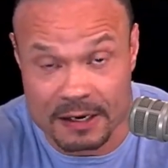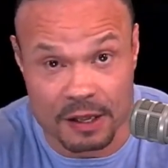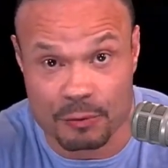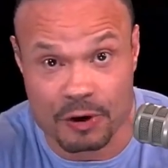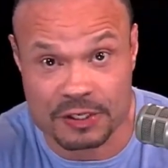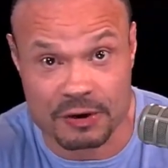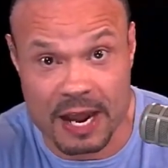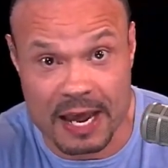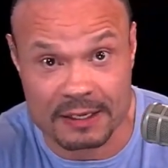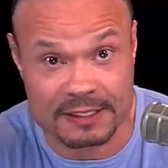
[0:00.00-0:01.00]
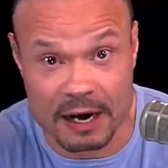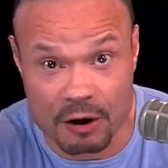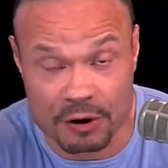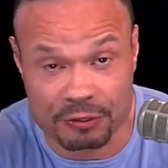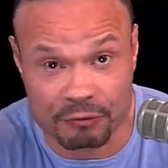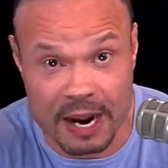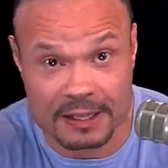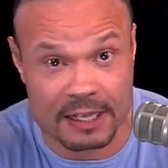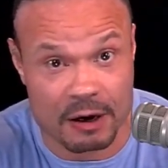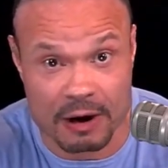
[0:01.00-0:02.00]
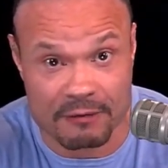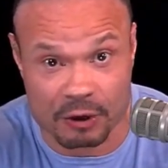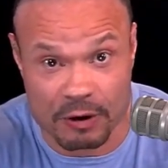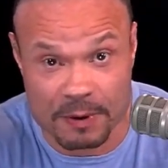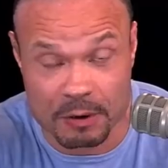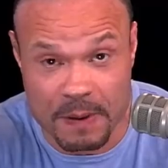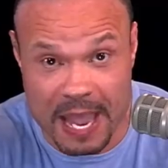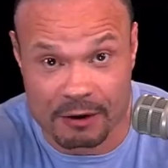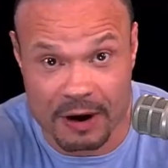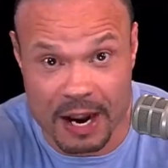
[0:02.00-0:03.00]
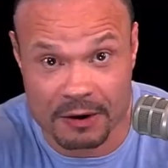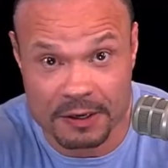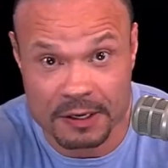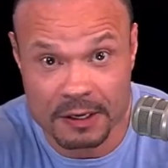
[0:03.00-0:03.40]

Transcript: In other words, they're not a terror threat. They don't have a criminal background.